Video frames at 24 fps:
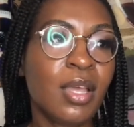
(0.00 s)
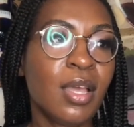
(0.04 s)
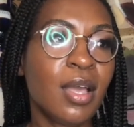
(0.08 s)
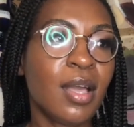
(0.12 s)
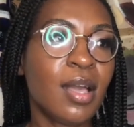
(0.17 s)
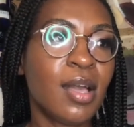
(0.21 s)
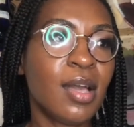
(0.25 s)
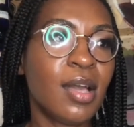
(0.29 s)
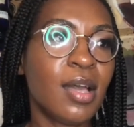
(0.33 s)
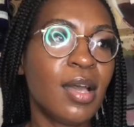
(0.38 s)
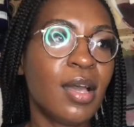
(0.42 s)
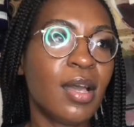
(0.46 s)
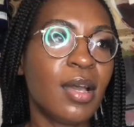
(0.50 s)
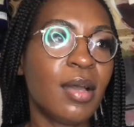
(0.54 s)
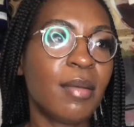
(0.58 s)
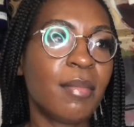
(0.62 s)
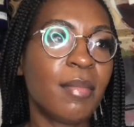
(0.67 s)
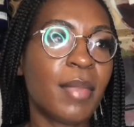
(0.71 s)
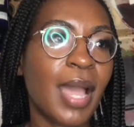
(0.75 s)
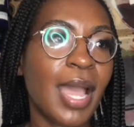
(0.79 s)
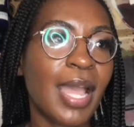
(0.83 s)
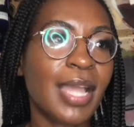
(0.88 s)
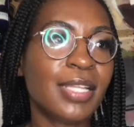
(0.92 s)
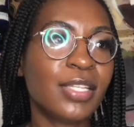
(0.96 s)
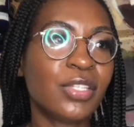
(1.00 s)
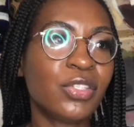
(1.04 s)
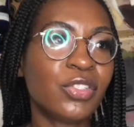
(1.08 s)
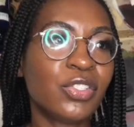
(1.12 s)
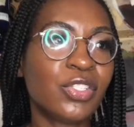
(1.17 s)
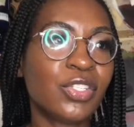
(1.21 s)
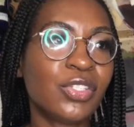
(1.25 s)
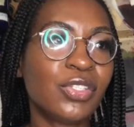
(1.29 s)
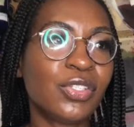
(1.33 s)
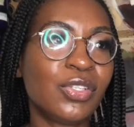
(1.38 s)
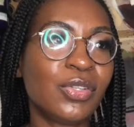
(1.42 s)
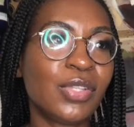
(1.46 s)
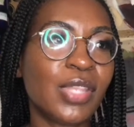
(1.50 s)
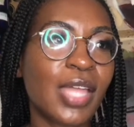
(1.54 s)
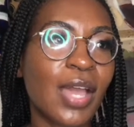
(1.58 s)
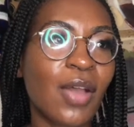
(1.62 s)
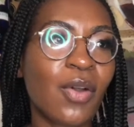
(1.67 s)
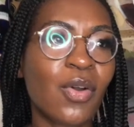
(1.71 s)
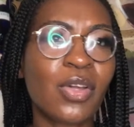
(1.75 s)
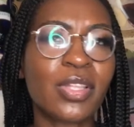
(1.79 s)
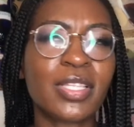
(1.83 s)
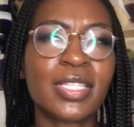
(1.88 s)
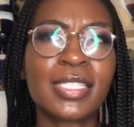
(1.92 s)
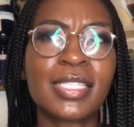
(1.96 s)
I used to do that
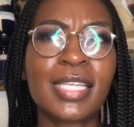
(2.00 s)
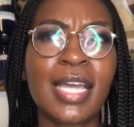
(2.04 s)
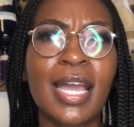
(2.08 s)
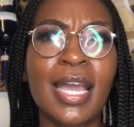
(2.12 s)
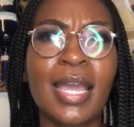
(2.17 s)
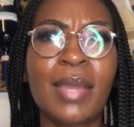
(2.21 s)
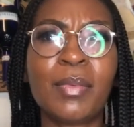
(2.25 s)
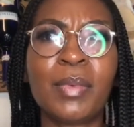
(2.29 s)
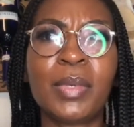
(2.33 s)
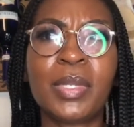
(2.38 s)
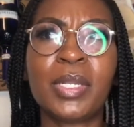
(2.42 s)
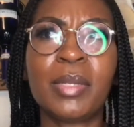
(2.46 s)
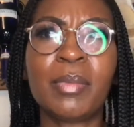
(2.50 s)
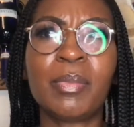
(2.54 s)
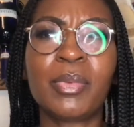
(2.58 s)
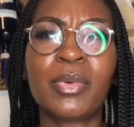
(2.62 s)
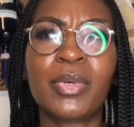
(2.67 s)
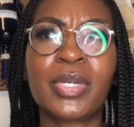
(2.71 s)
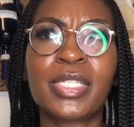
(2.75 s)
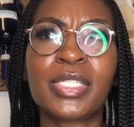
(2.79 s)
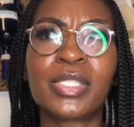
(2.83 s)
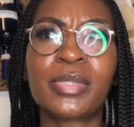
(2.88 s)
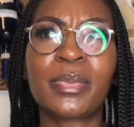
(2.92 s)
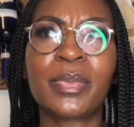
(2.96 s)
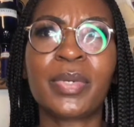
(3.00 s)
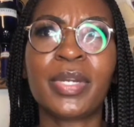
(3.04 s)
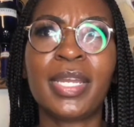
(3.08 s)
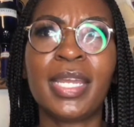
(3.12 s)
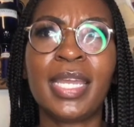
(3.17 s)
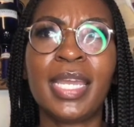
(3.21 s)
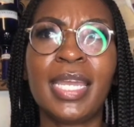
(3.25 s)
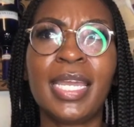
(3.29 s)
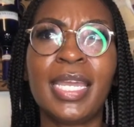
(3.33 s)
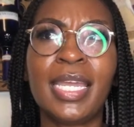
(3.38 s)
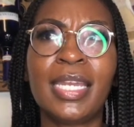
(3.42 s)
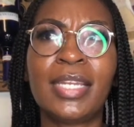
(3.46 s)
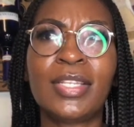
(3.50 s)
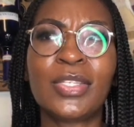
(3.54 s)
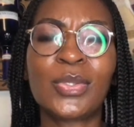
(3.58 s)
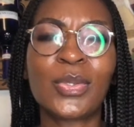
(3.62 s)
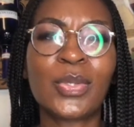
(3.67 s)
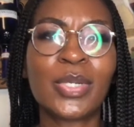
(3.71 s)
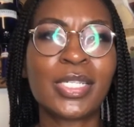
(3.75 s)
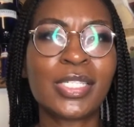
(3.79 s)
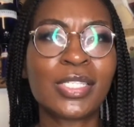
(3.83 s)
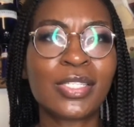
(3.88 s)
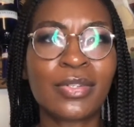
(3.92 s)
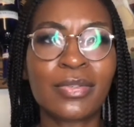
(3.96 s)
all the time when the boys were in
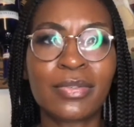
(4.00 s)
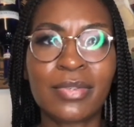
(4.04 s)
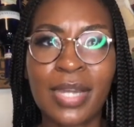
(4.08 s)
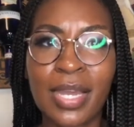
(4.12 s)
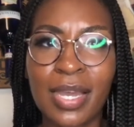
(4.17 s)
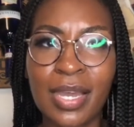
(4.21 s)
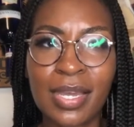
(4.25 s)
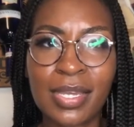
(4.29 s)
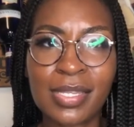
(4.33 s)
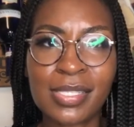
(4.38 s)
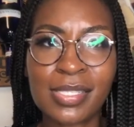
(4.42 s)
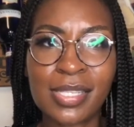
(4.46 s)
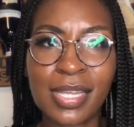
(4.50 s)
Toys R Us.